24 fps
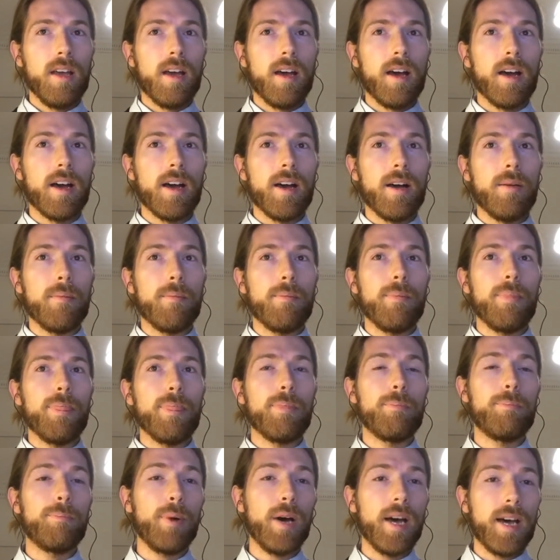
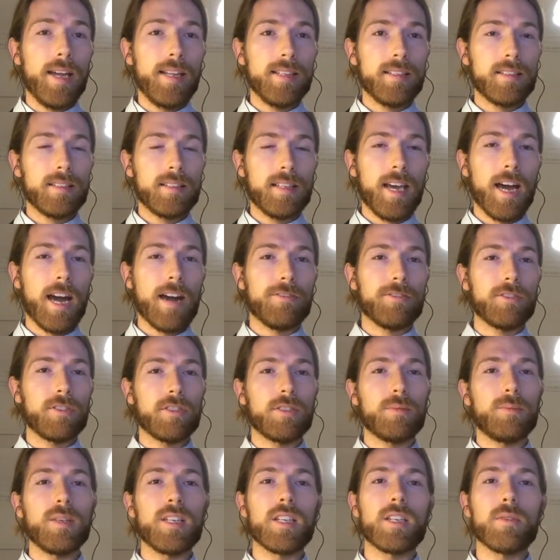But after
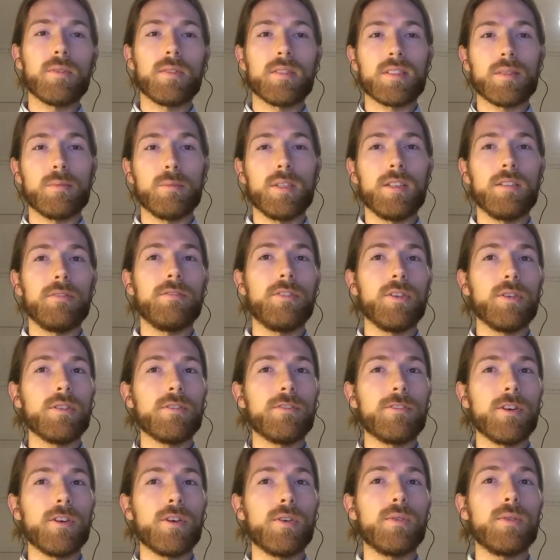speaking with someone at
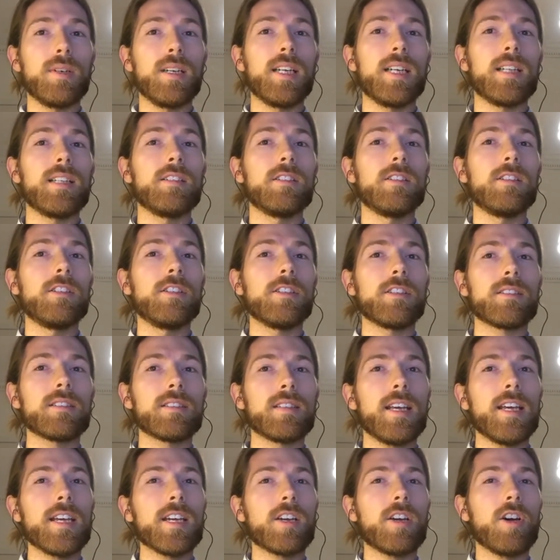Vodafone, it looks
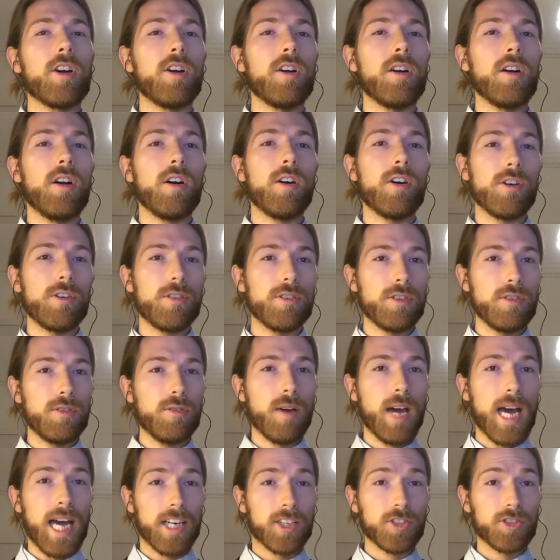like all you
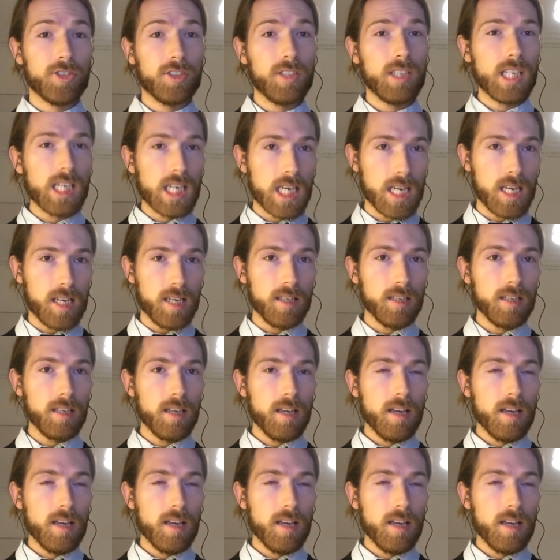actually need